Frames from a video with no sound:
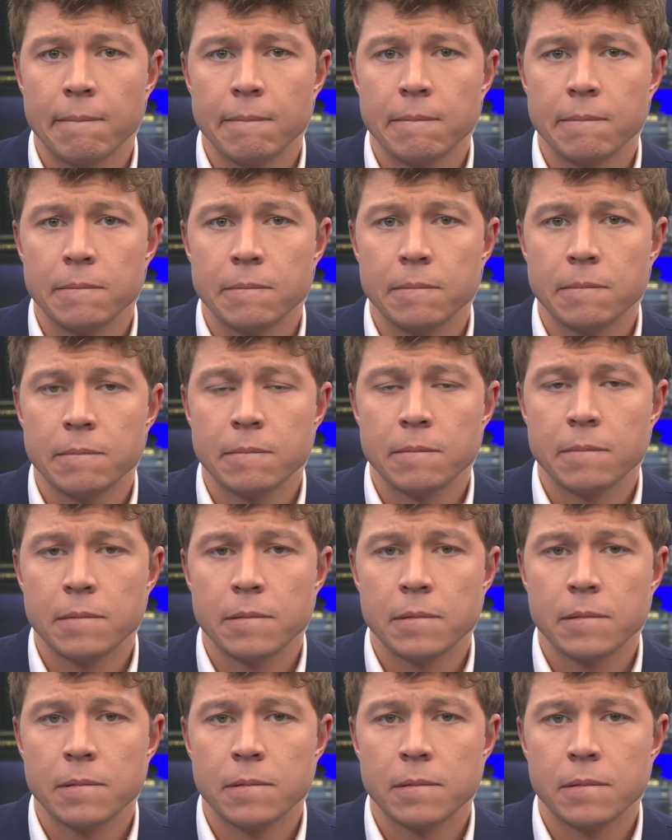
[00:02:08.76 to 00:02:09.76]

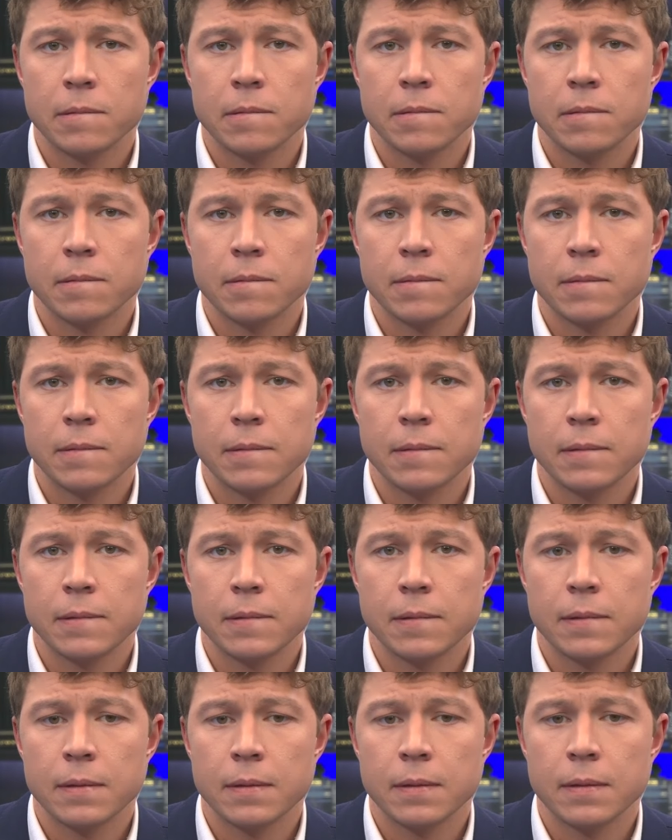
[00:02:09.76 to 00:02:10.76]

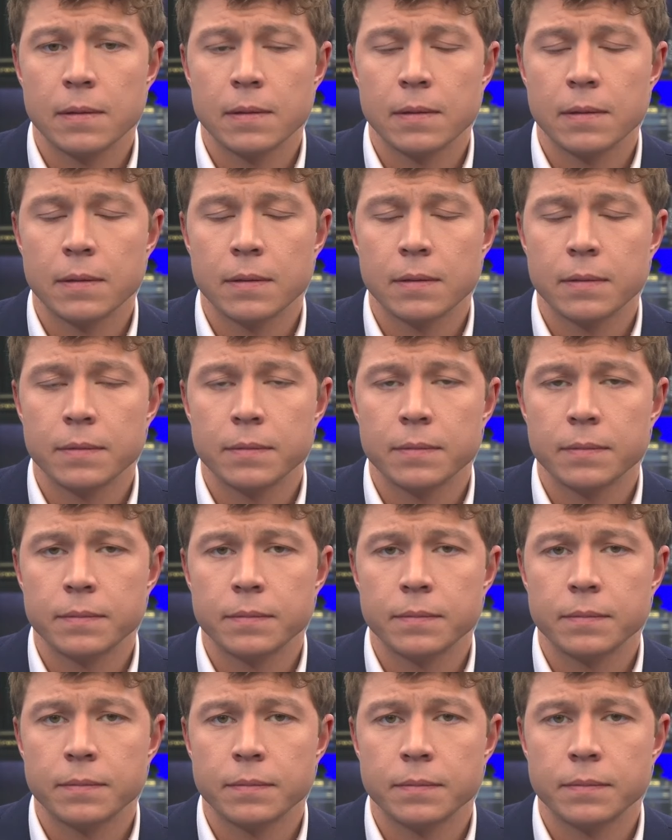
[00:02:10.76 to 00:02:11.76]

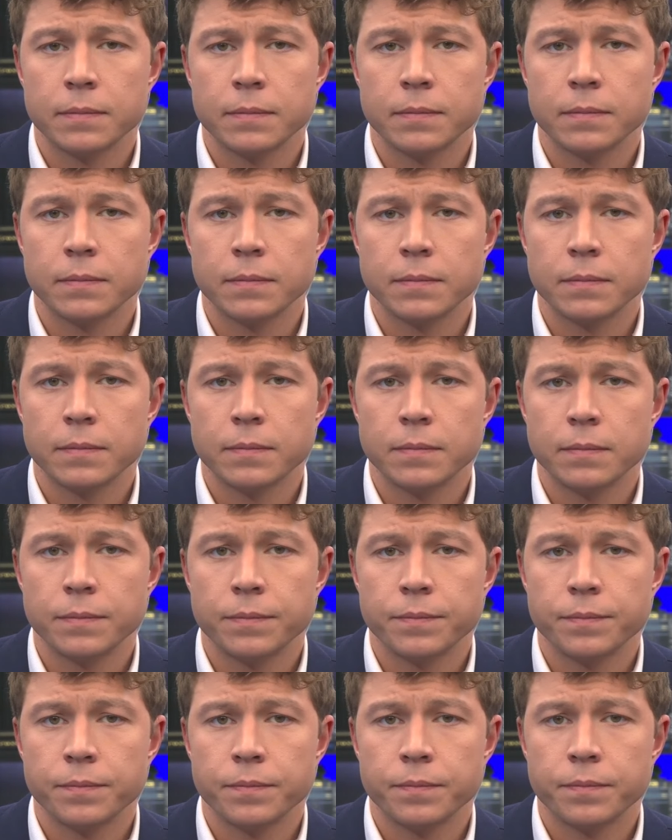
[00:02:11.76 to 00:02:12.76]

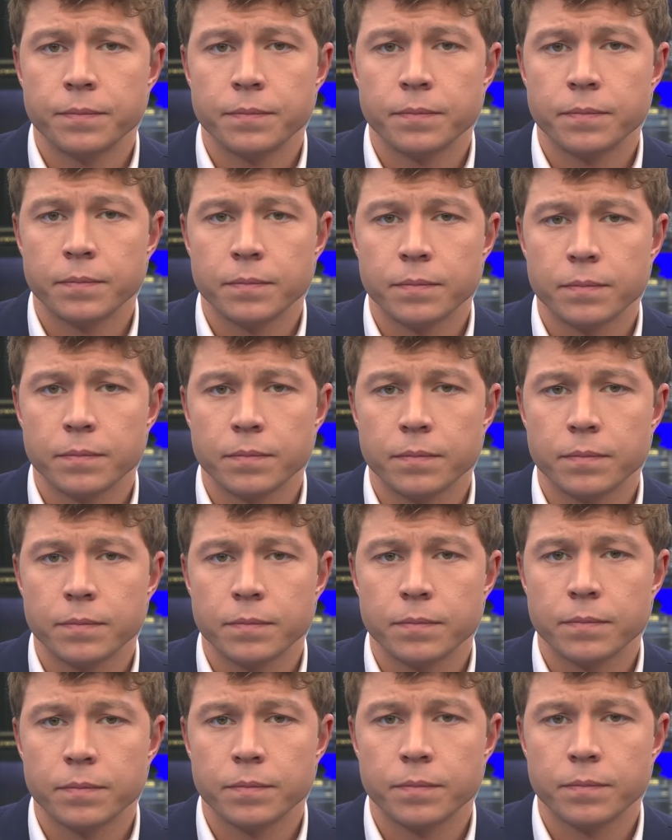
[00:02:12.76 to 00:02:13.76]

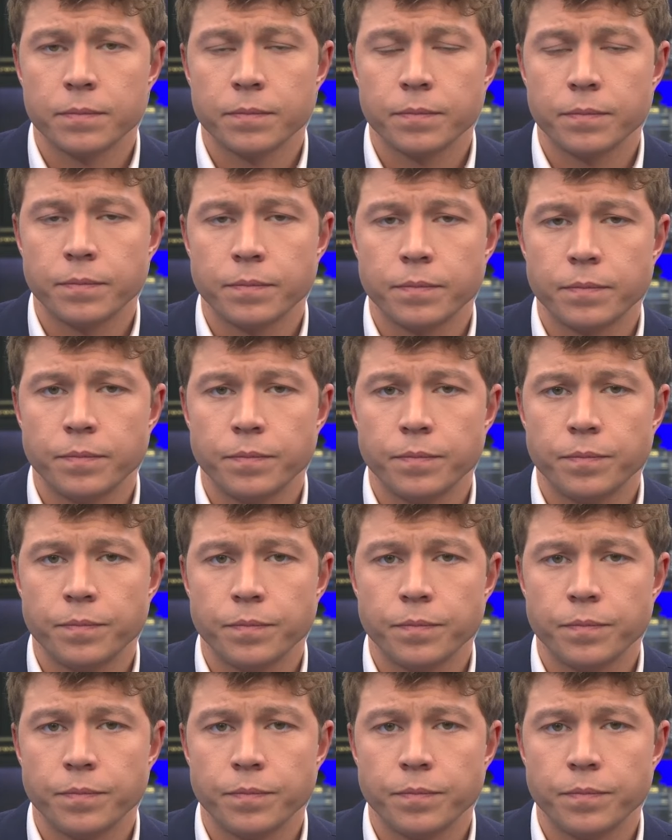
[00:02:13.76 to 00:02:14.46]
(silent)